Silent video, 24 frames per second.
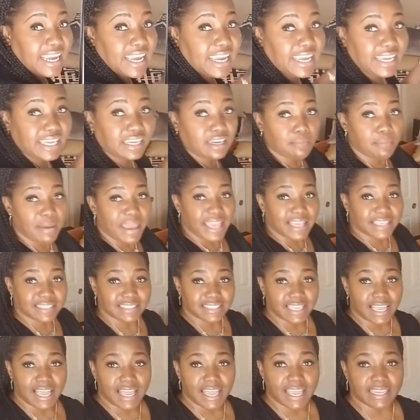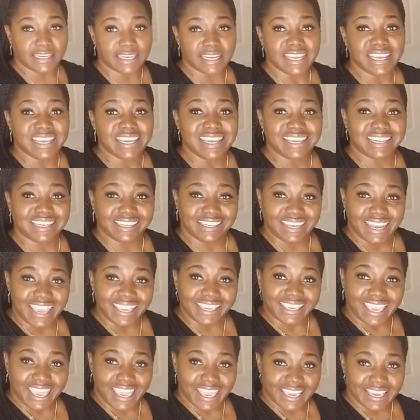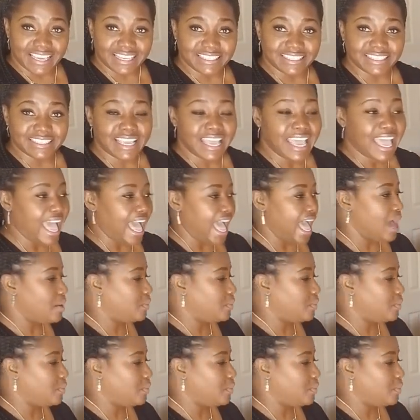and a back side. And in that case, I